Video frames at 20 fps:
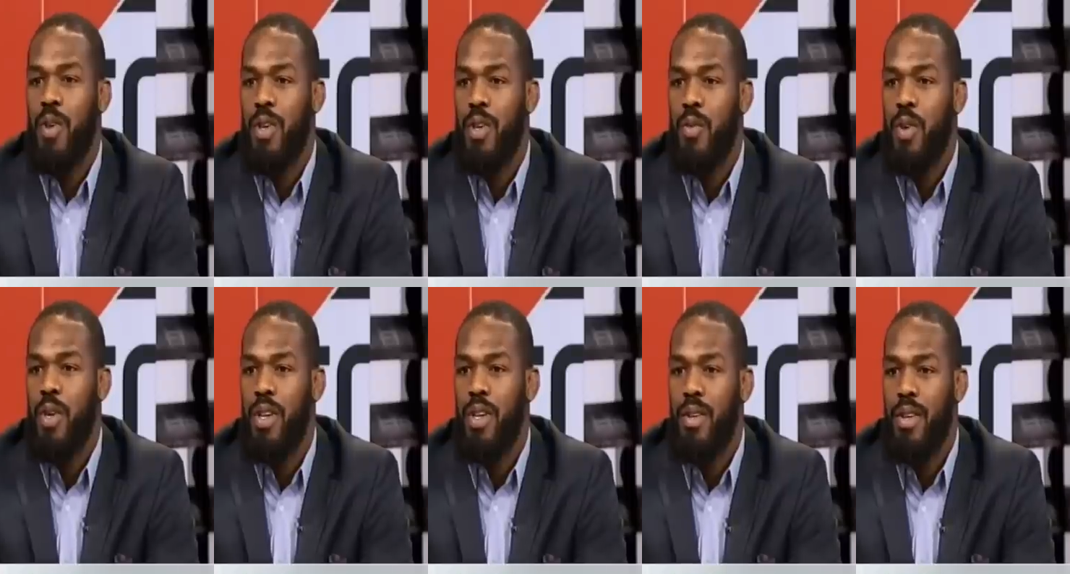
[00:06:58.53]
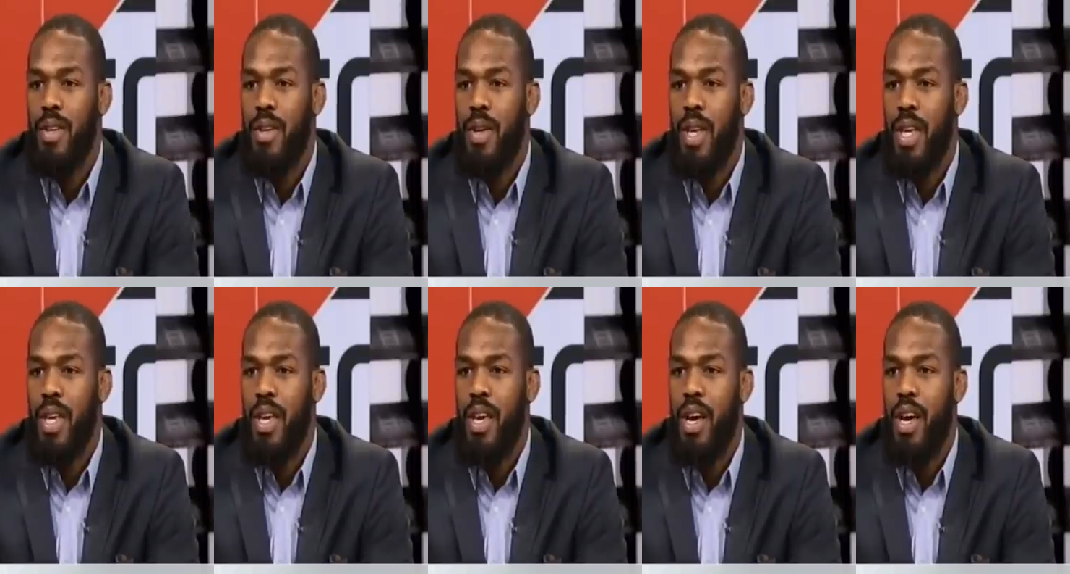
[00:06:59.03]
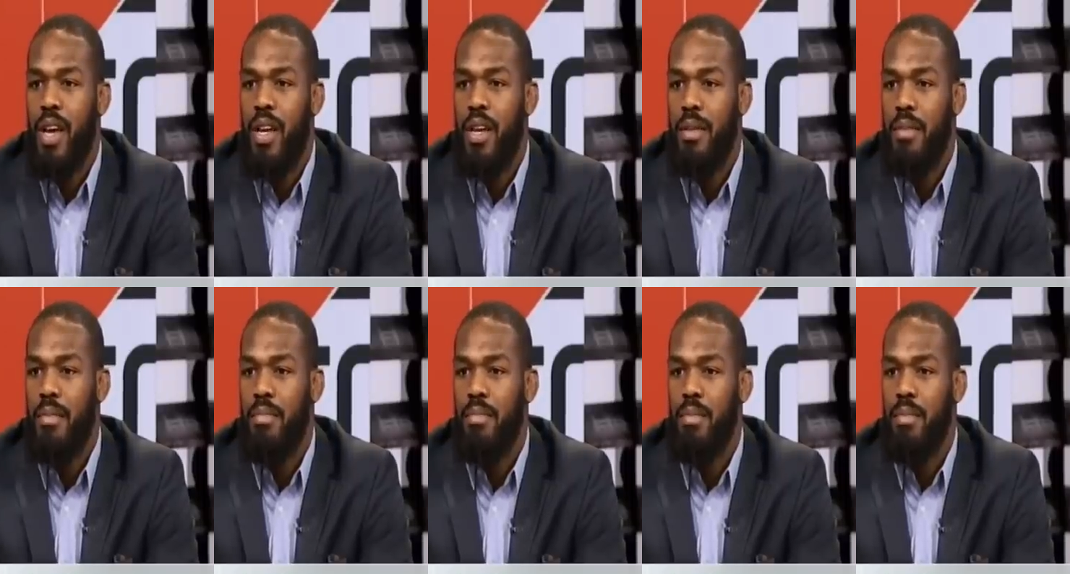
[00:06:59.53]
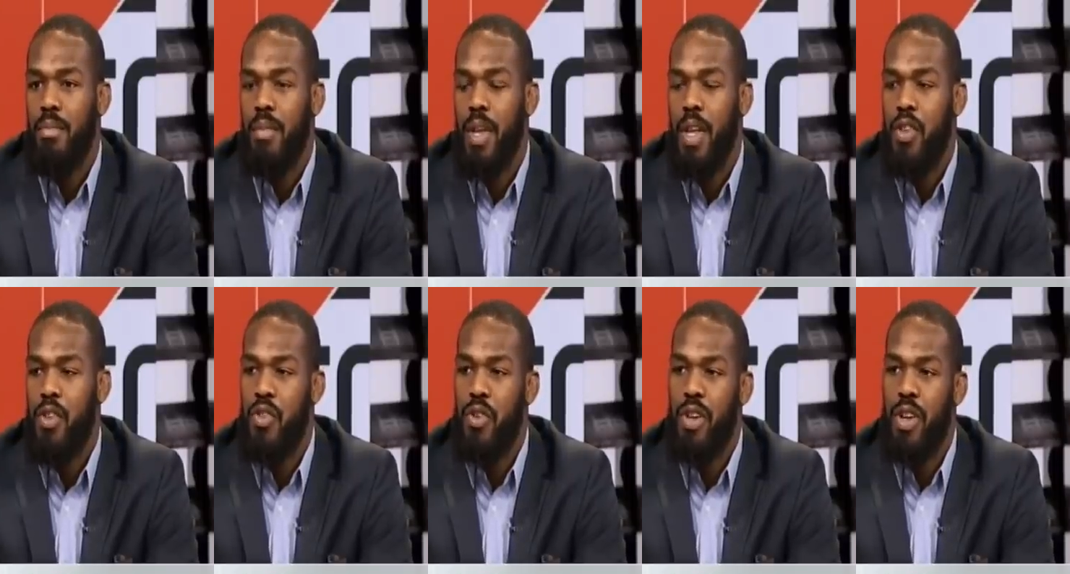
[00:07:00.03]
him when he got
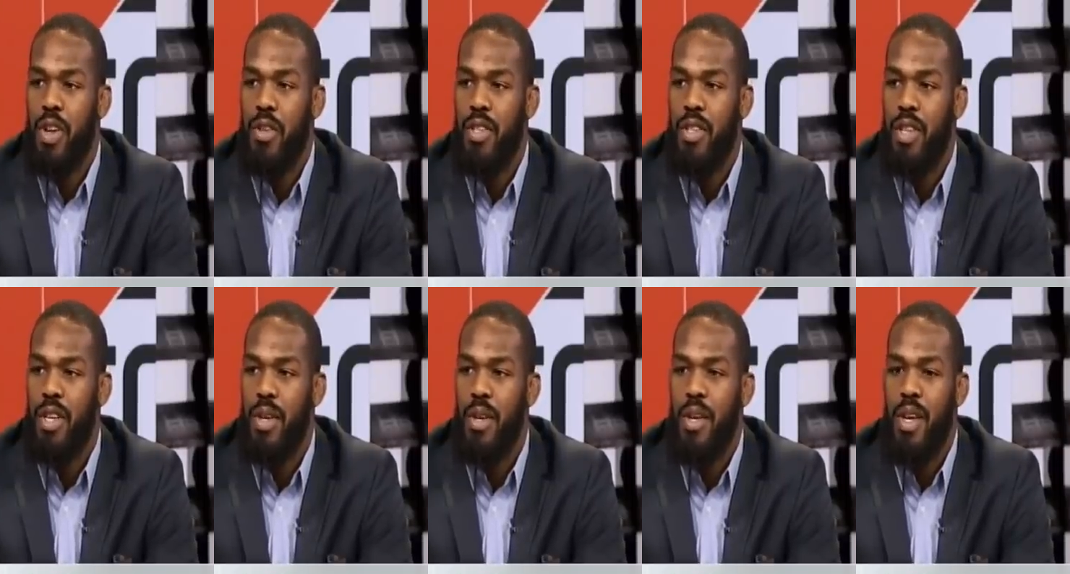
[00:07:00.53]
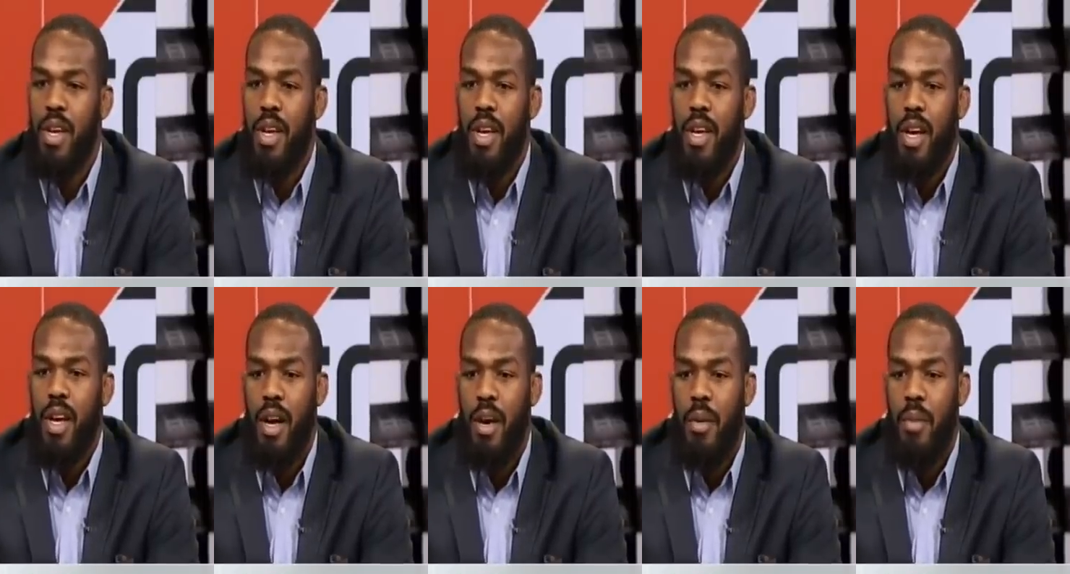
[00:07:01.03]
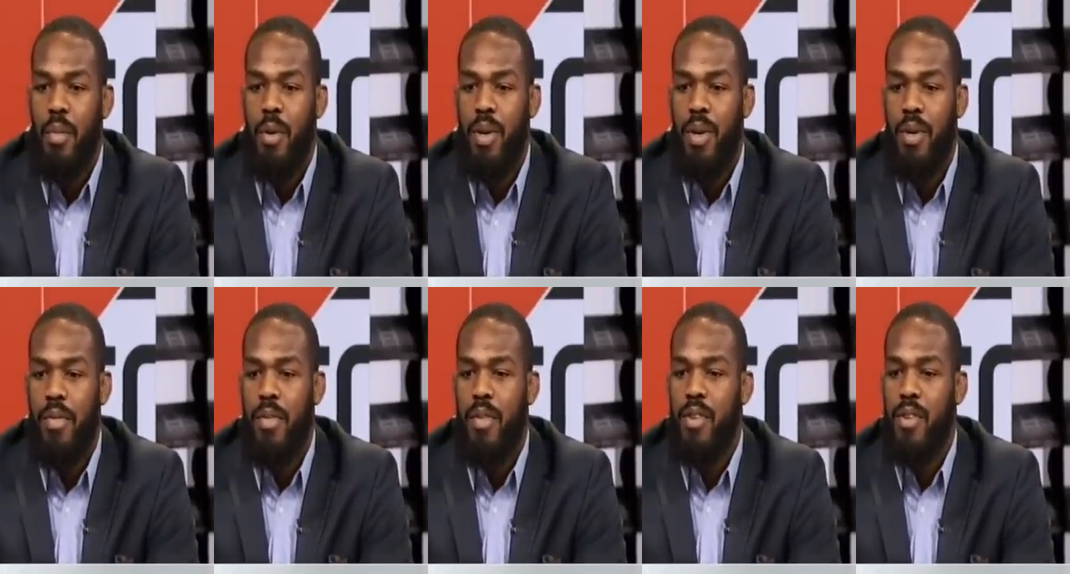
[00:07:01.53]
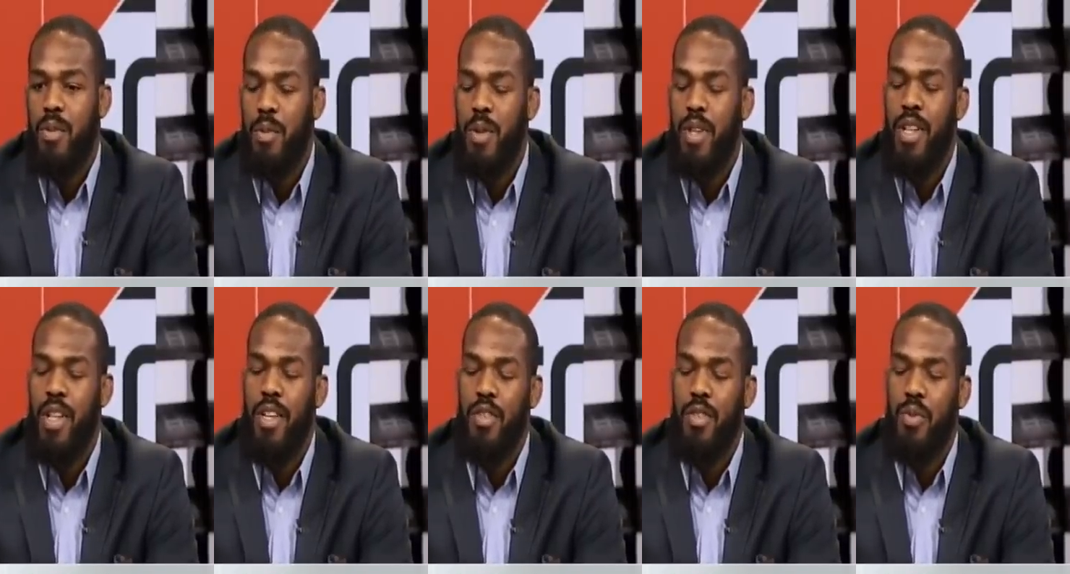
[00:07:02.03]
injured, I'll say. But there's been
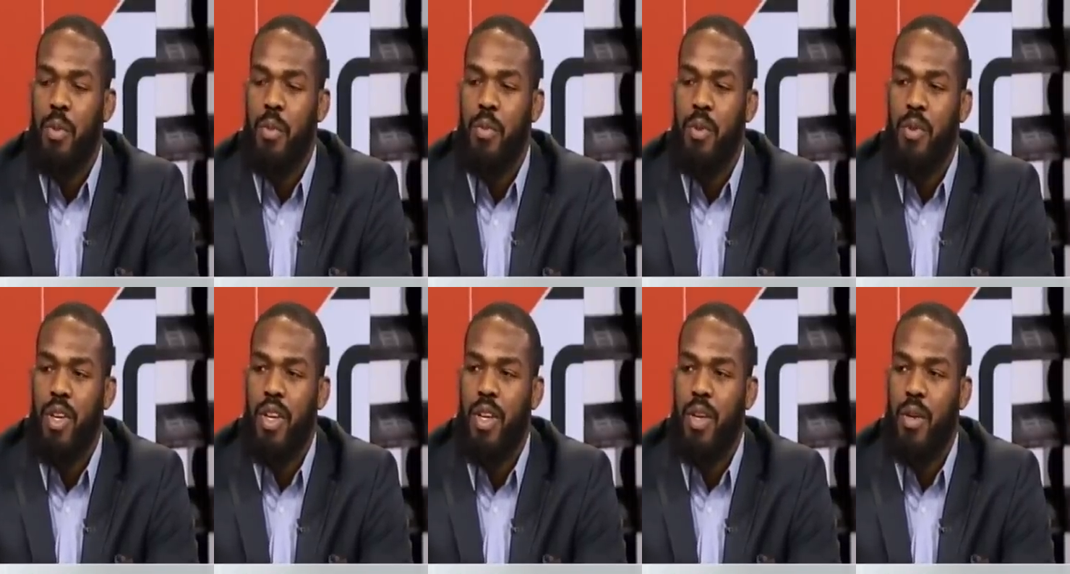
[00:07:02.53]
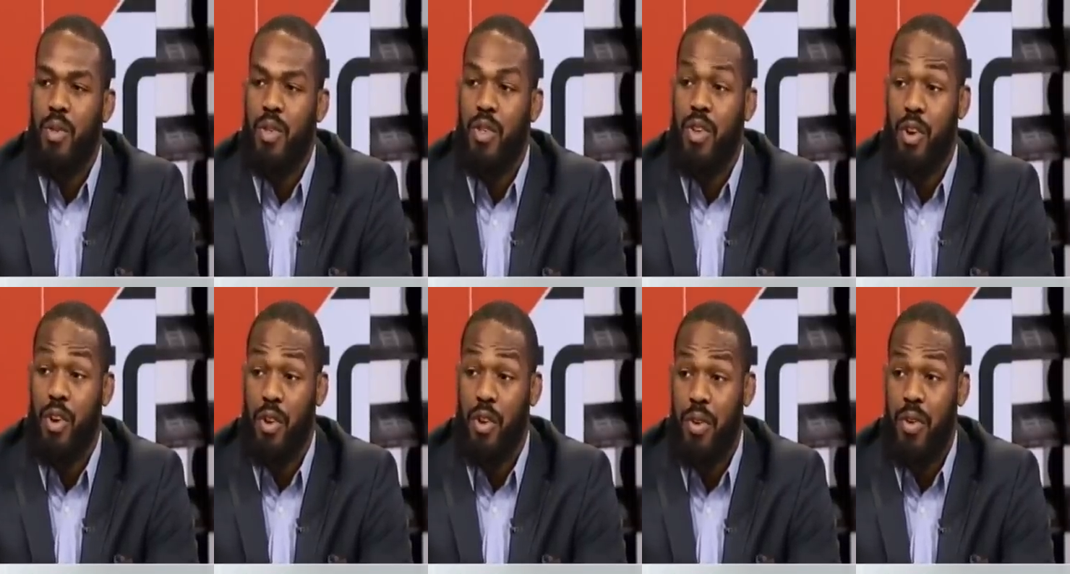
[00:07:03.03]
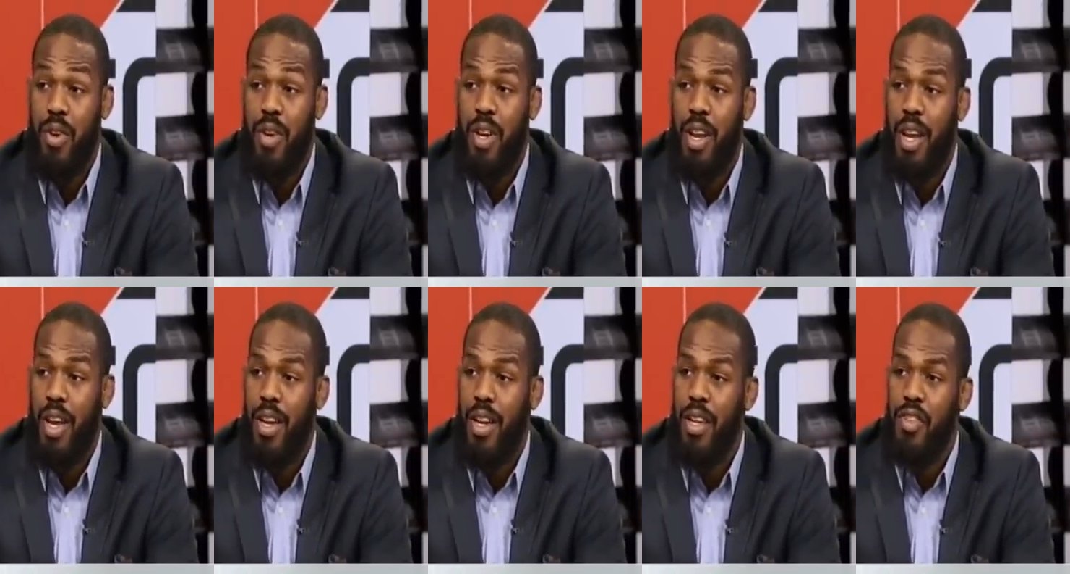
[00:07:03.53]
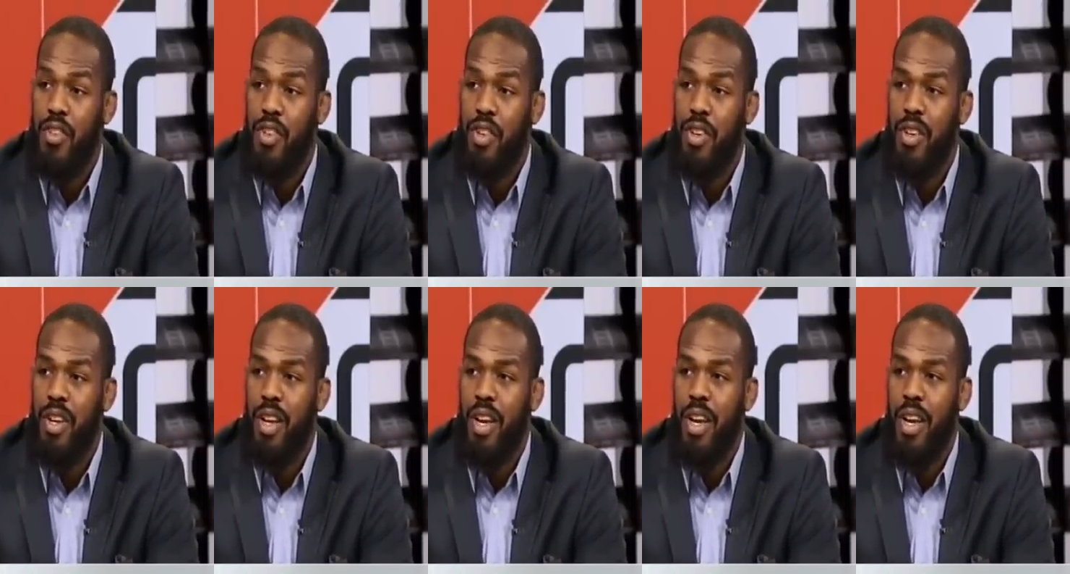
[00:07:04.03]
lots of rumors that he was hurt and not injured.
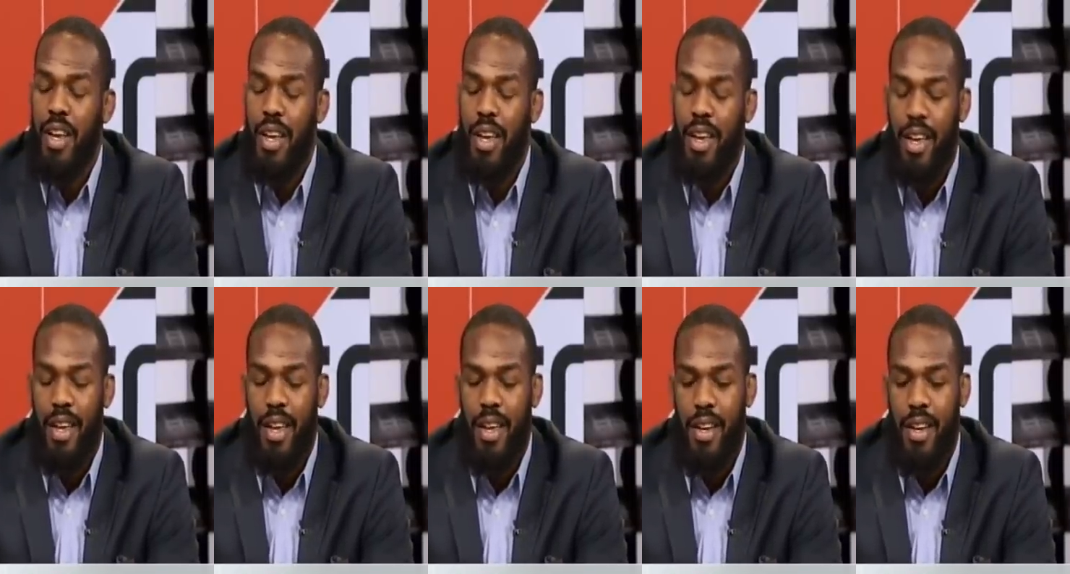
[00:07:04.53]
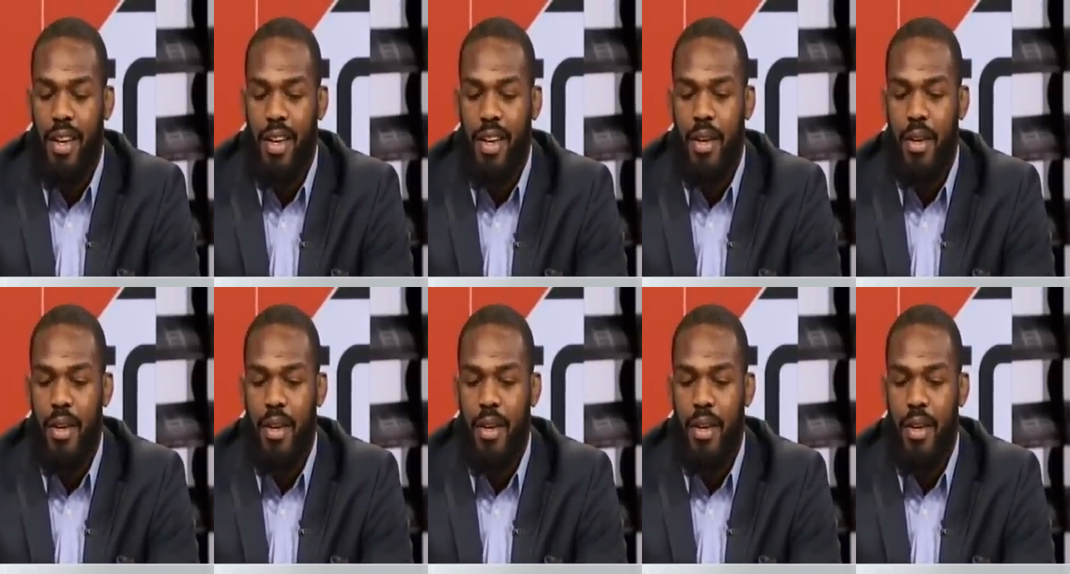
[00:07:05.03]
And